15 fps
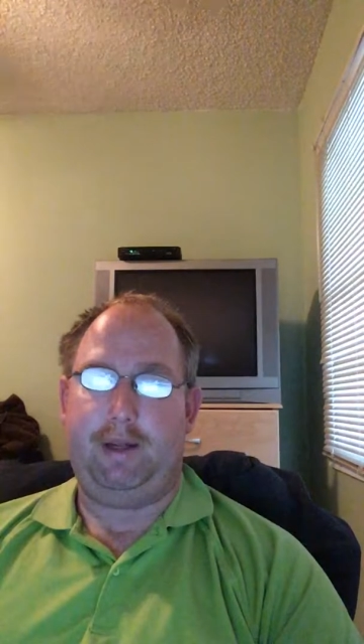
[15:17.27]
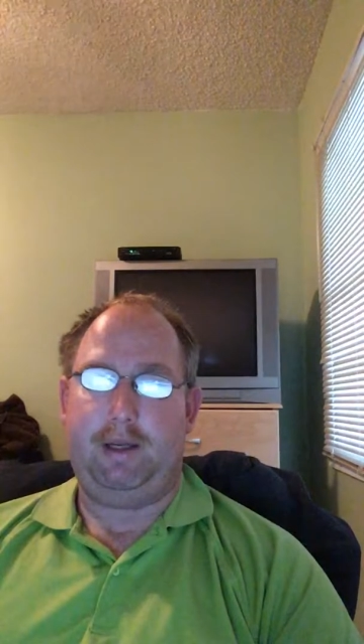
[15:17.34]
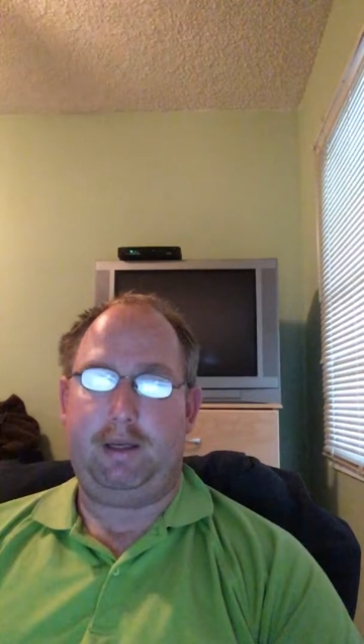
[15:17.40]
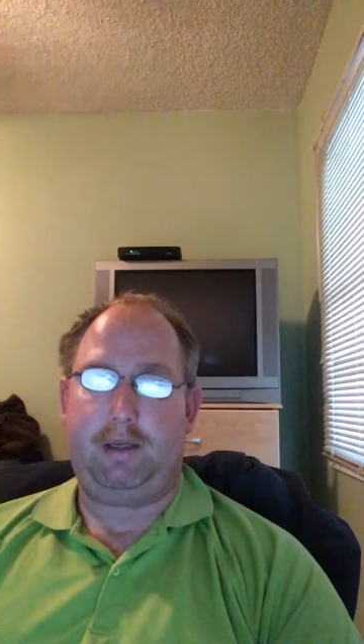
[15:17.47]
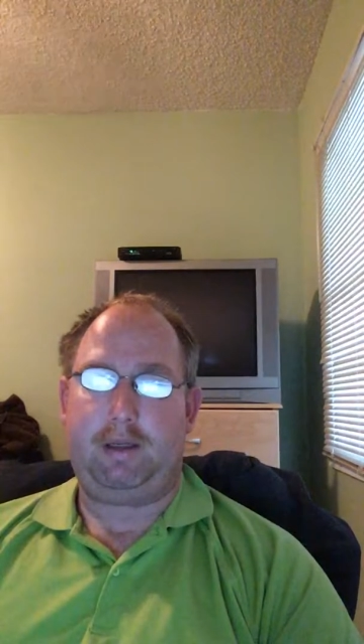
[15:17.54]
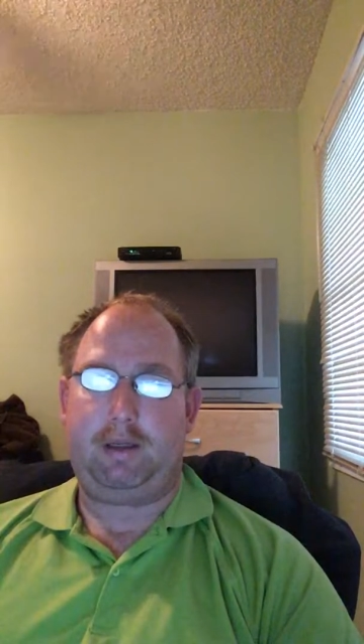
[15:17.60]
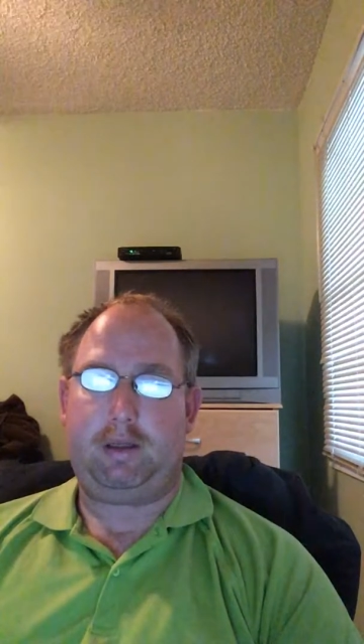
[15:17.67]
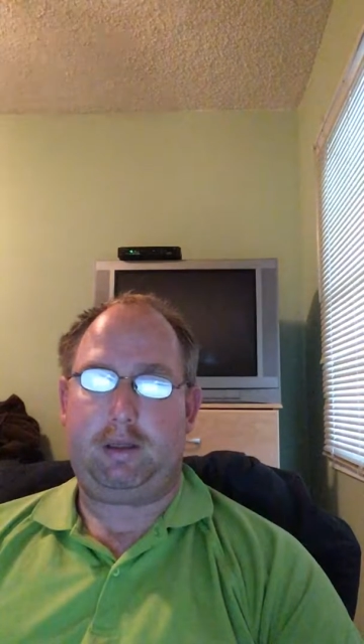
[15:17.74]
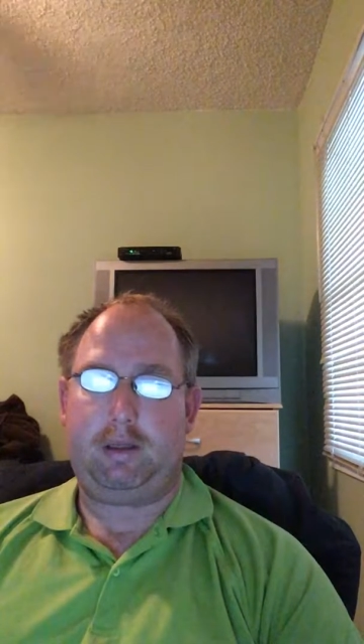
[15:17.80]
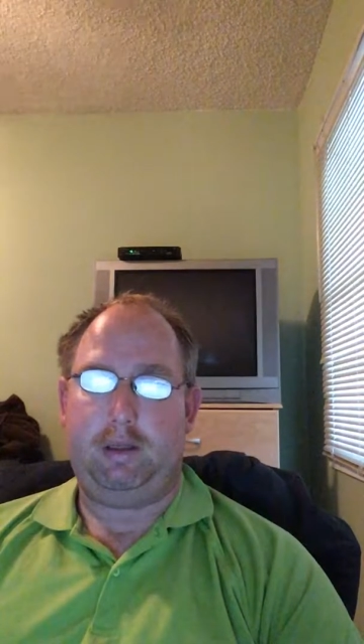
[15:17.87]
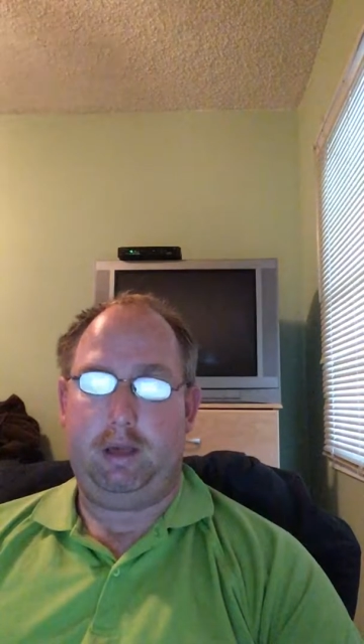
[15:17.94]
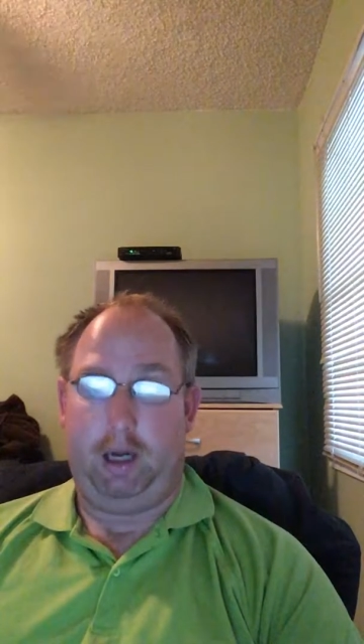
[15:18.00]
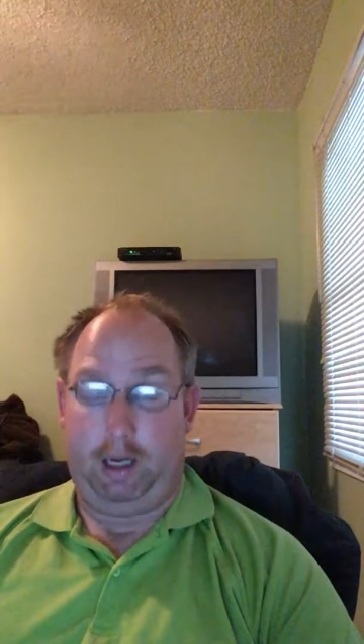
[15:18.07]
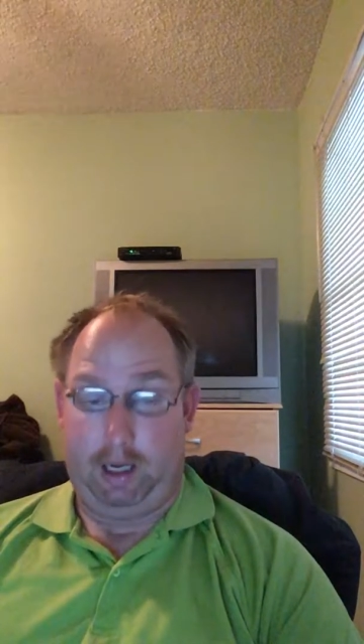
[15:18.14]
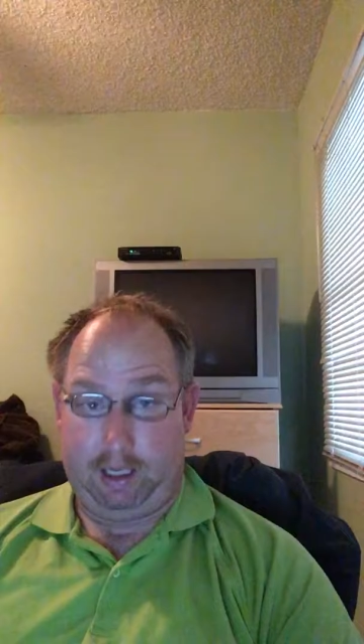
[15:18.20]
is
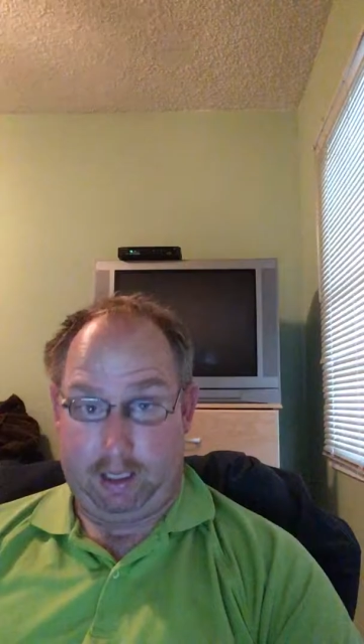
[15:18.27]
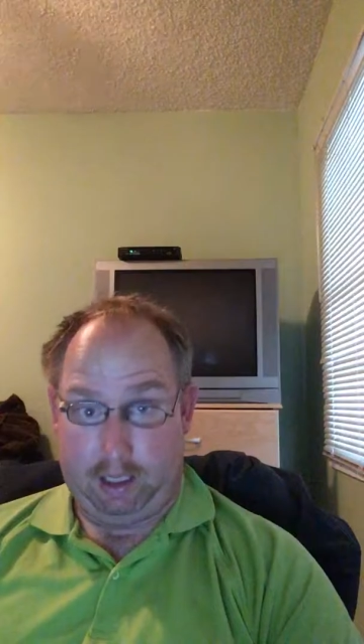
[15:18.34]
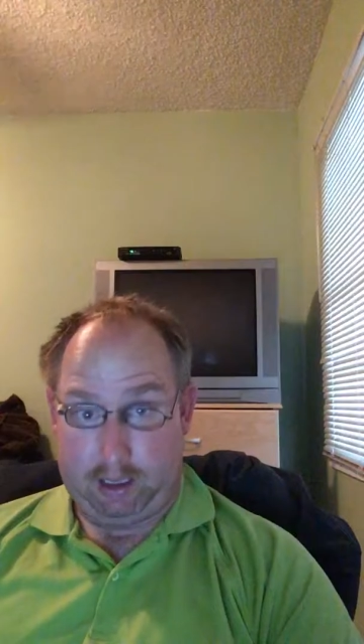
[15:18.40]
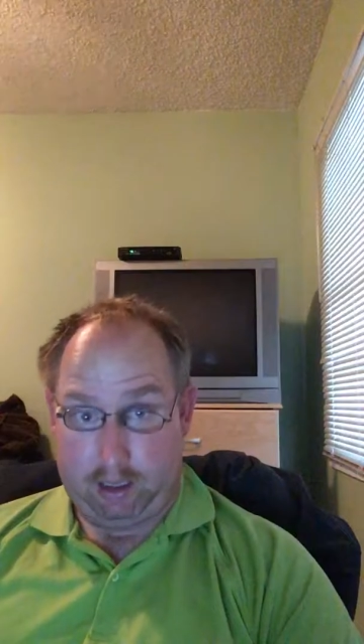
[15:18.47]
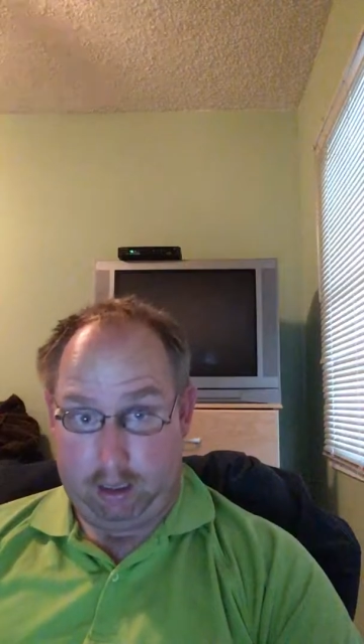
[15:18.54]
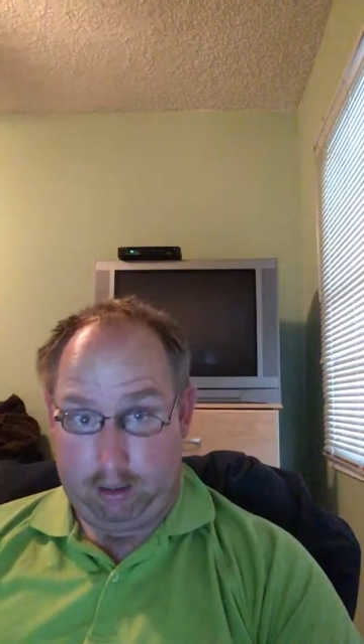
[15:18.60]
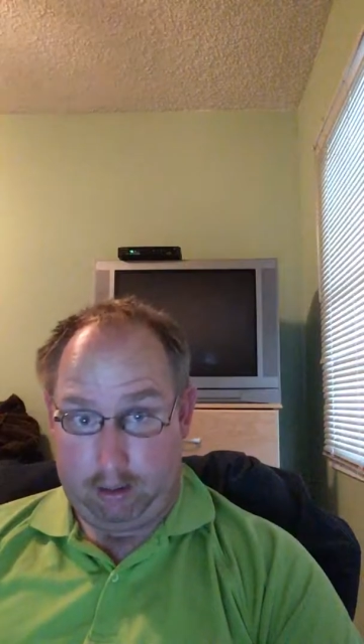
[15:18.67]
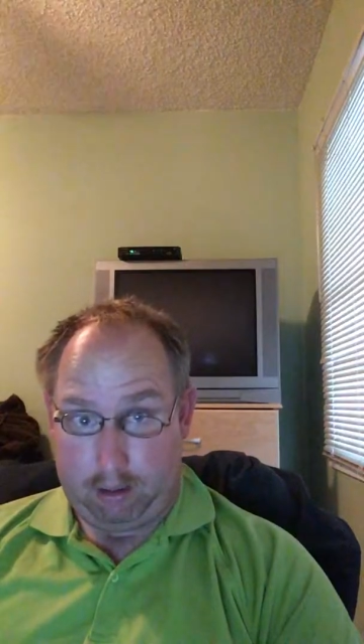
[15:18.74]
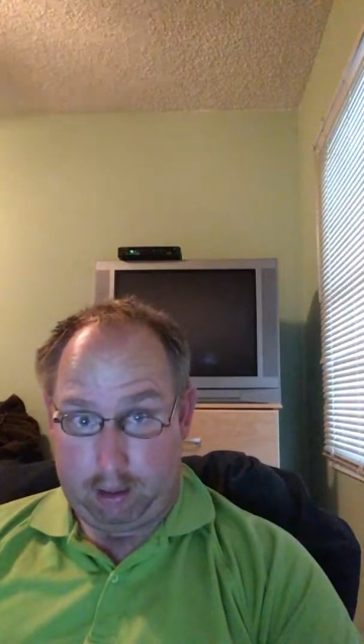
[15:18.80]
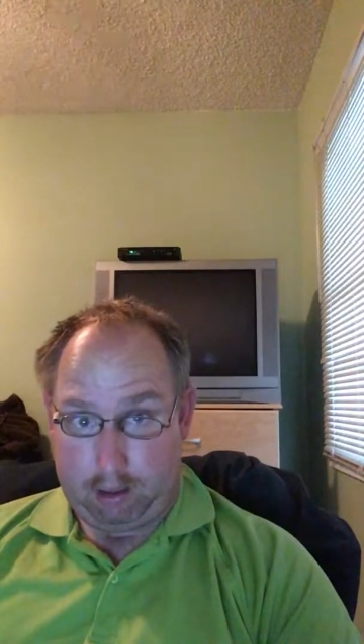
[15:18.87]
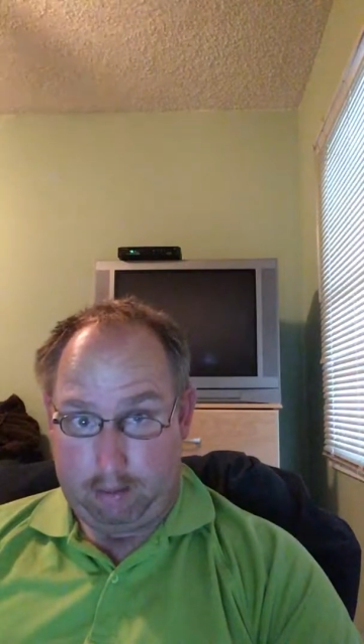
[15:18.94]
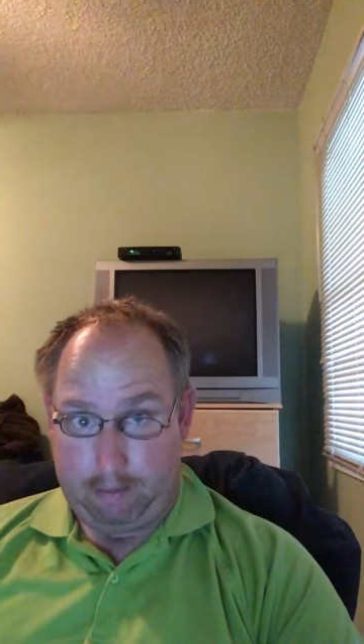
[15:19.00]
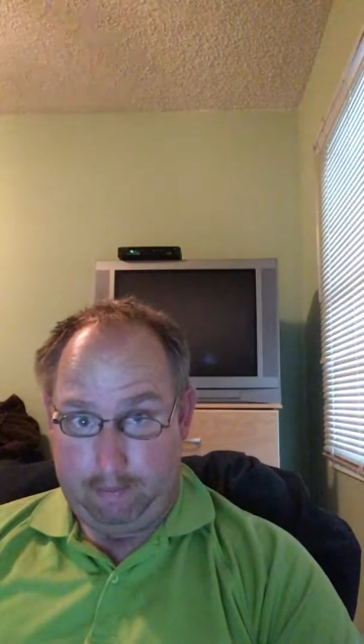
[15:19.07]
non-existent